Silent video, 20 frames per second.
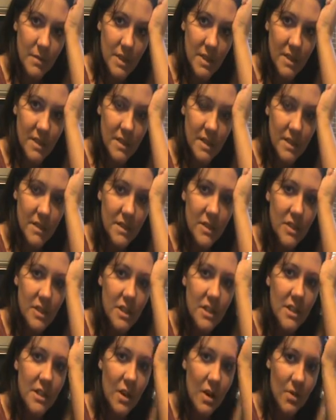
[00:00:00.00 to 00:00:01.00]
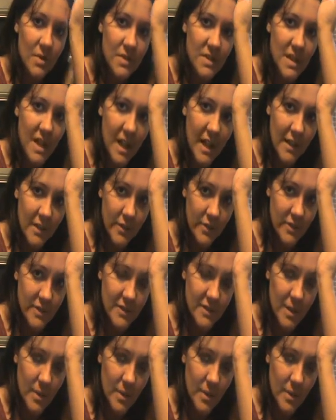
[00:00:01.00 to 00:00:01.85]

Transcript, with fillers: because at least she knows Tyler is